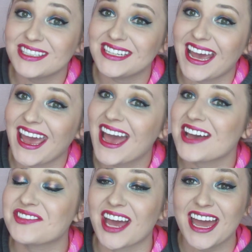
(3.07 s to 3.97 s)
Today I
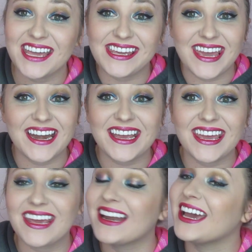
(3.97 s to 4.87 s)
have got yet
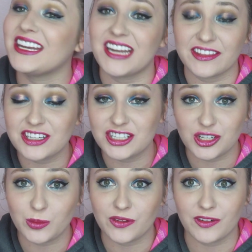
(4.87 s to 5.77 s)
again another
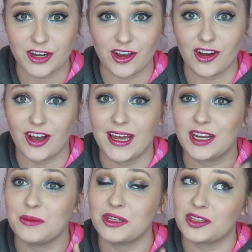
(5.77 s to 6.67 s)
dupe for y'all. I
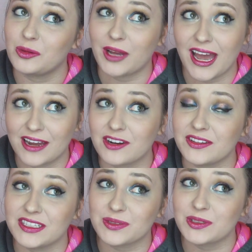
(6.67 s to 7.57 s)
know I'm a little behind
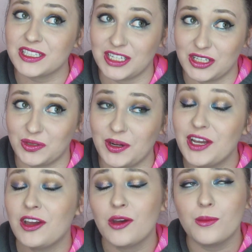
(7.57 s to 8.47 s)
on this one too,
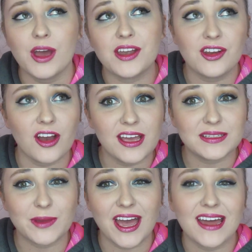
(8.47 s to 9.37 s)
but not
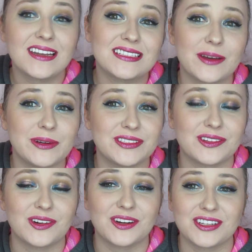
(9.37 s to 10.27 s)
as behind as I was
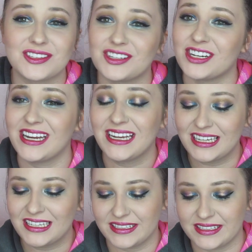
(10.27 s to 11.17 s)
on artistry.
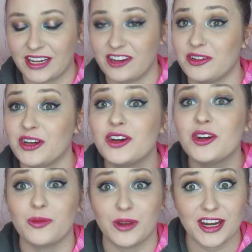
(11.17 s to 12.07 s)
So
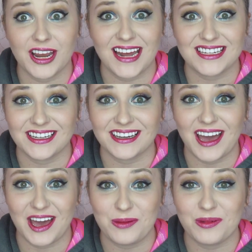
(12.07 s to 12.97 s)
we are
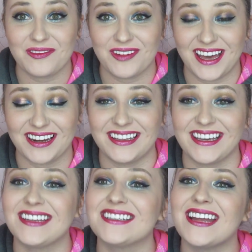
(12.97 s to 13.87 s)
catching up finally.